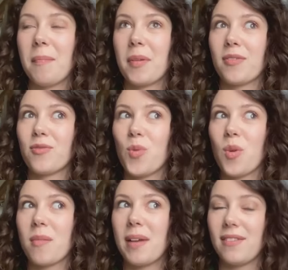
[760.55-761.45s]

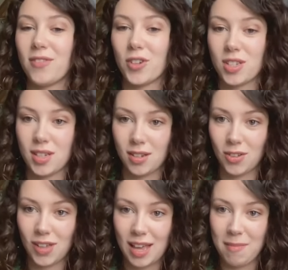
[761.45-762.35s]
before my first
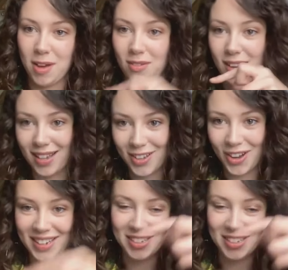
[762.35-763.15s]
single came out i got